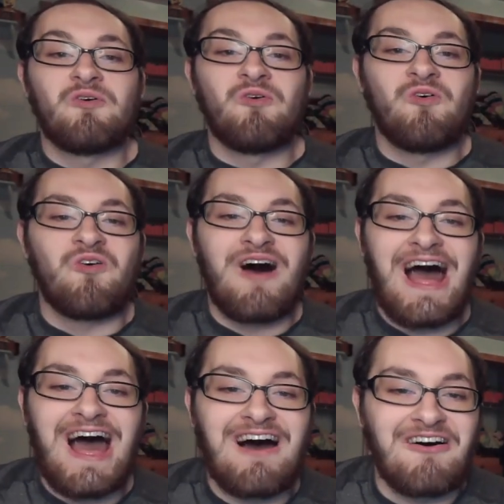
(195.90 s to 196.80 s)

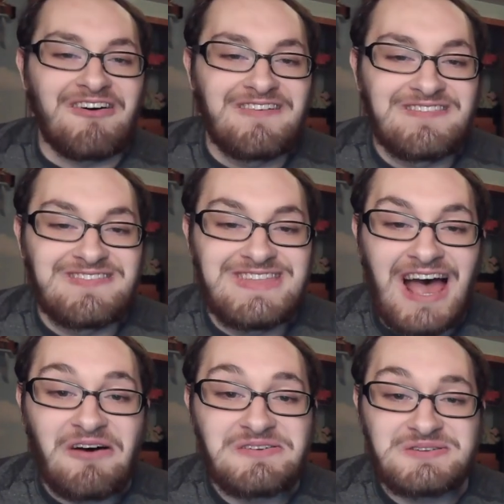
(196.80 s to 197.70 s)
Wow,
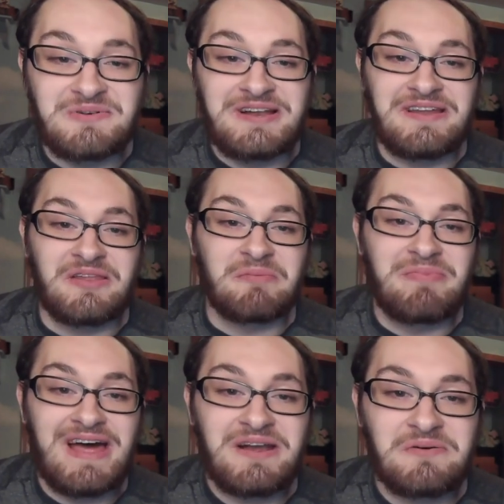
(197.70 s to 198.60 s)
that was one of the
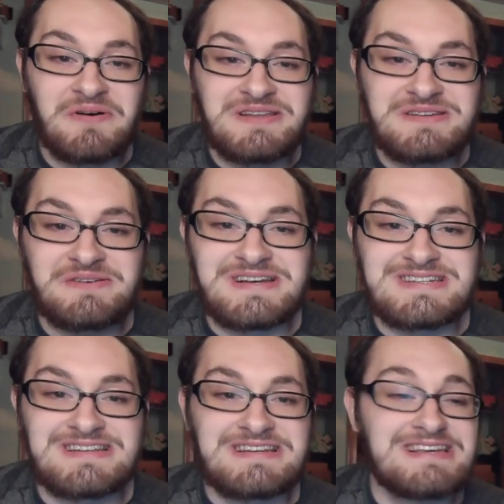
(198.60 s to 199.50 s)
better ones
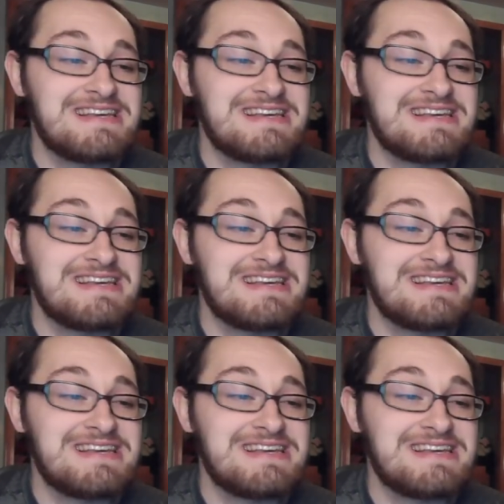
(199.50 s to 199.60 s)
recently.